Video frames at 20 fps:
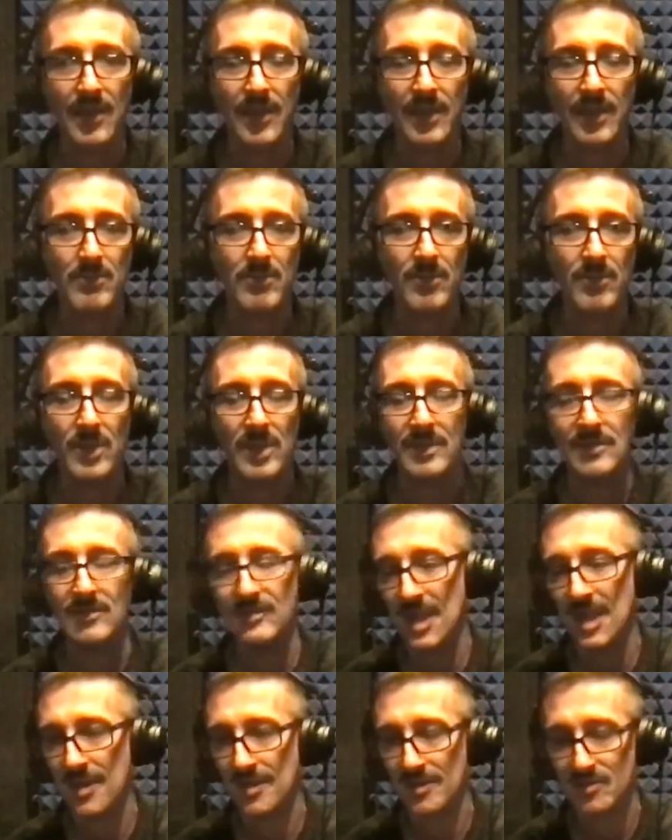Like he
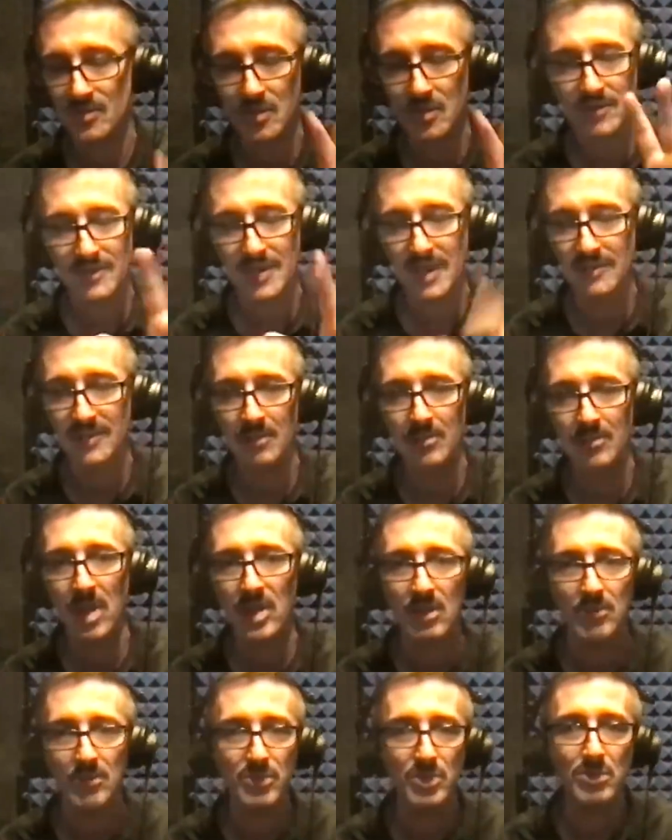sort of sounds like
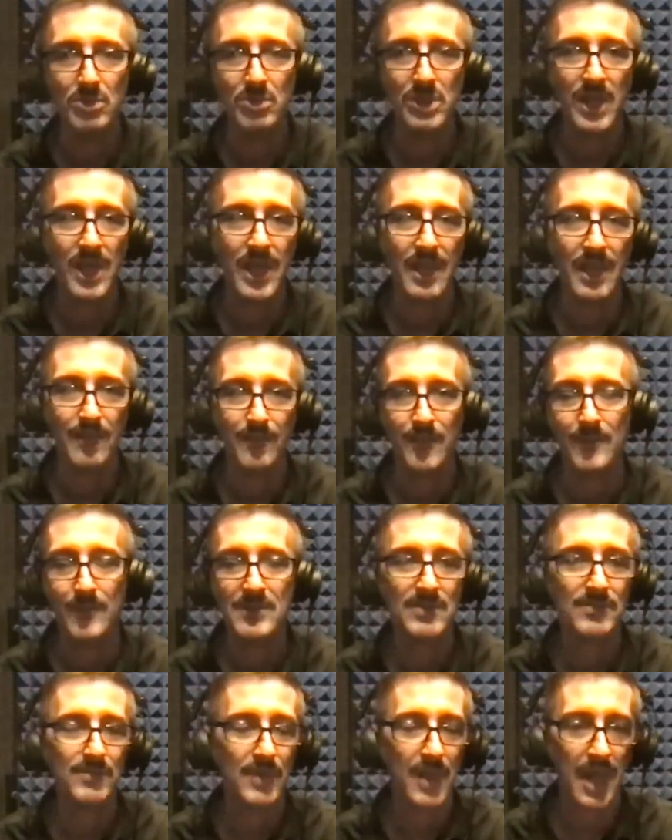Michael Bublé,
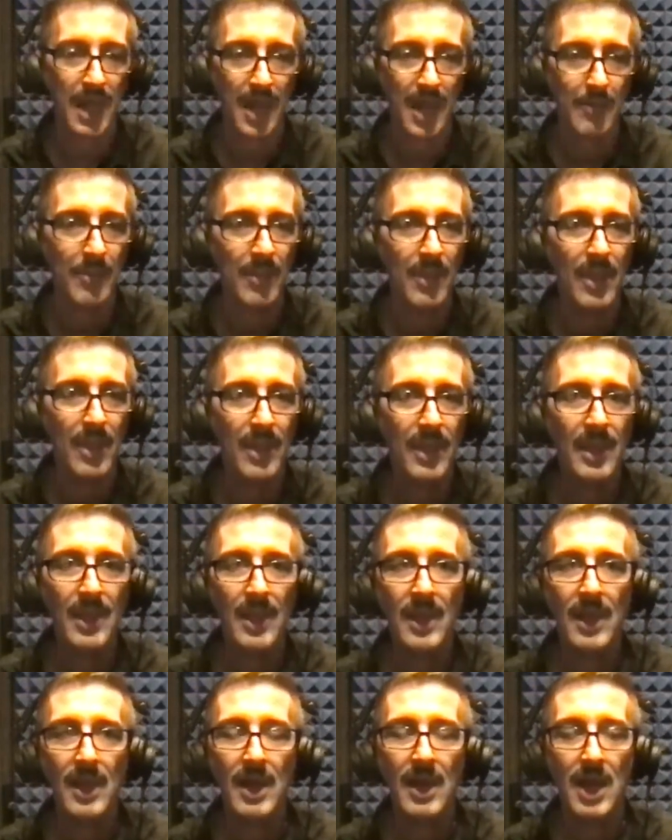50s vibe.
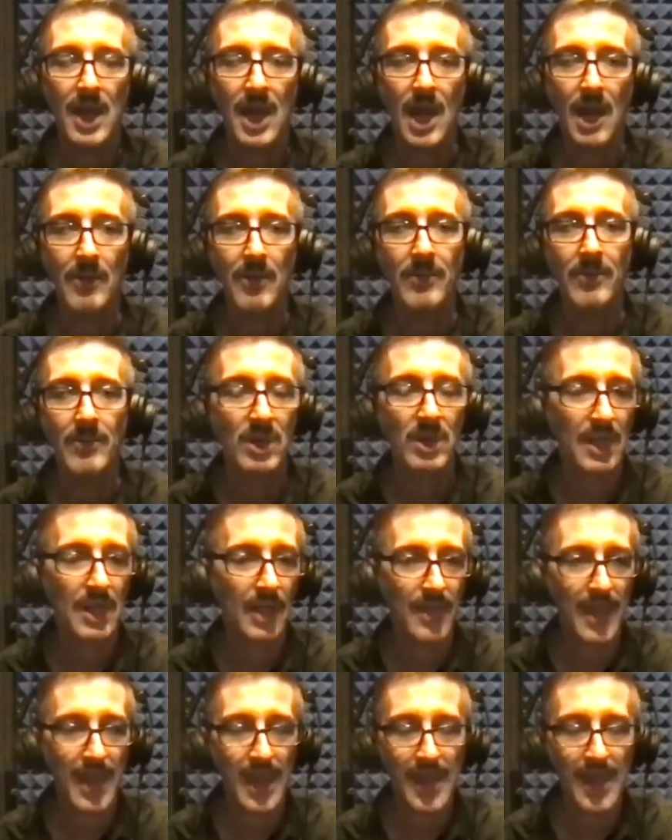I'm working
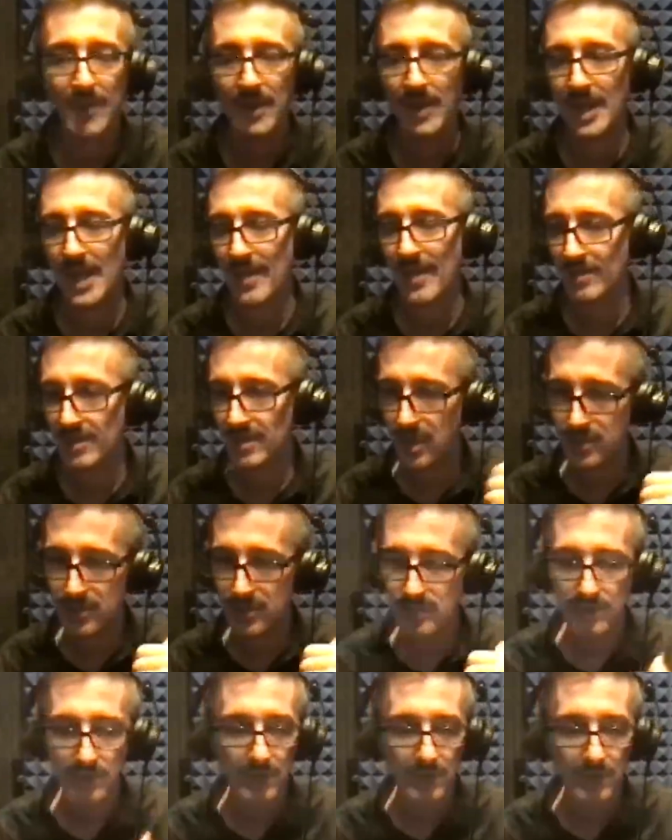on that. Then I have
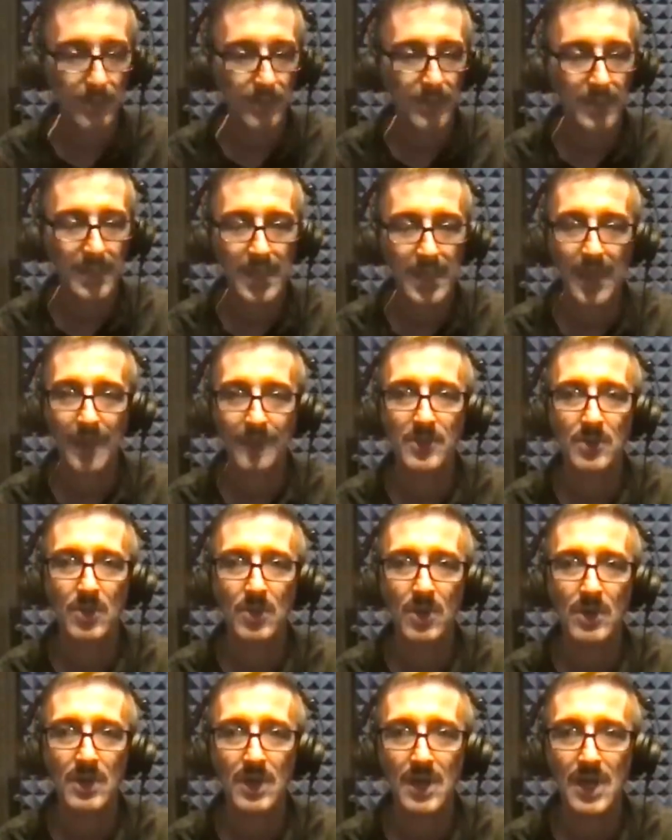another thing I have to
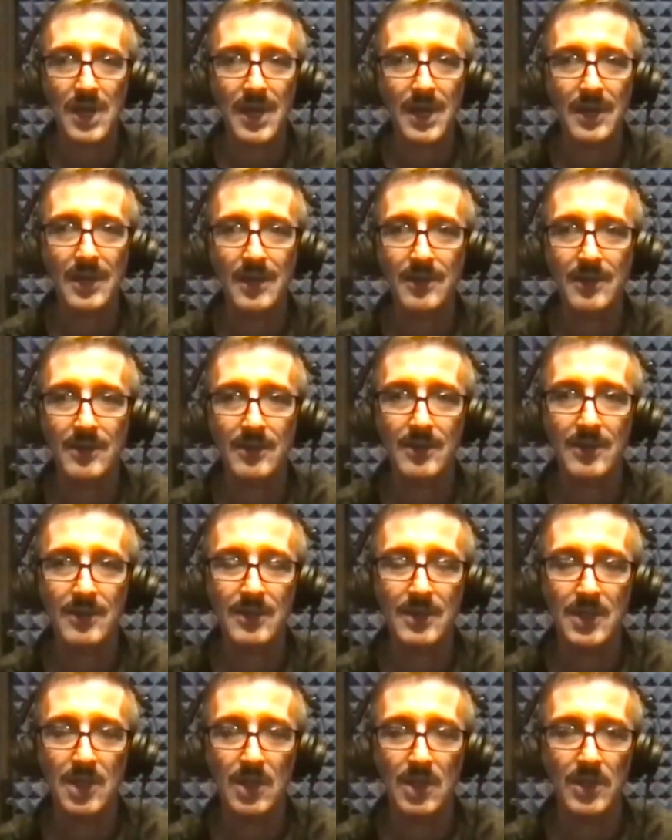work on,
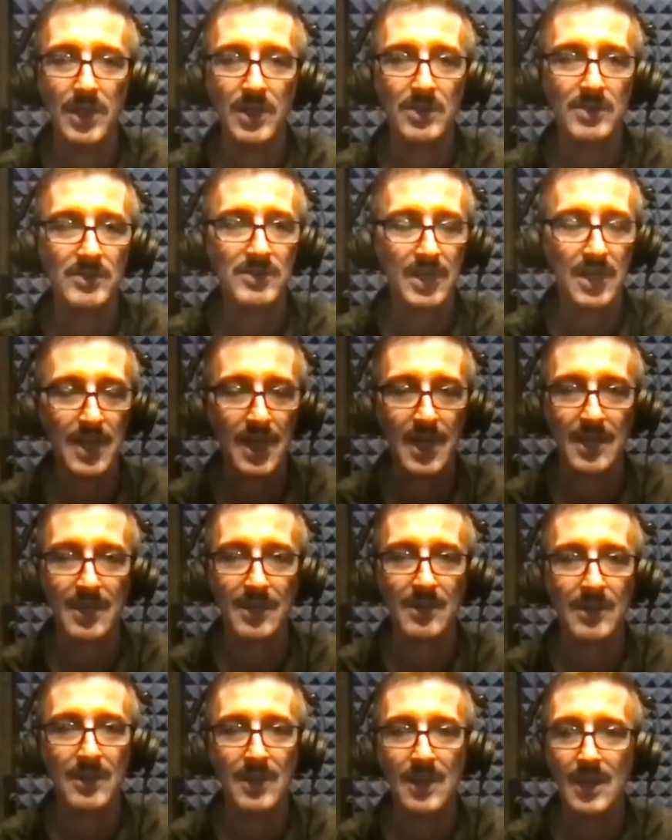you know, later
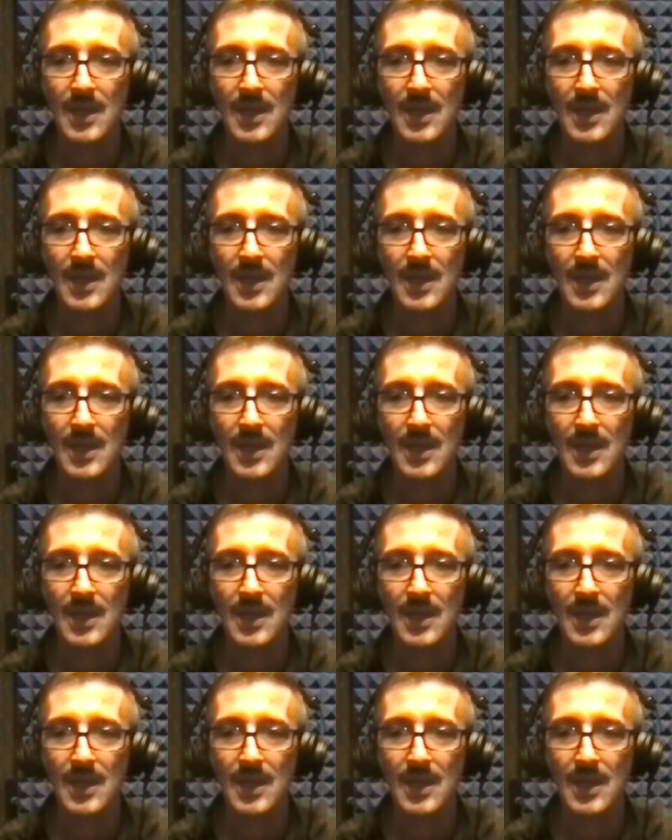tonight.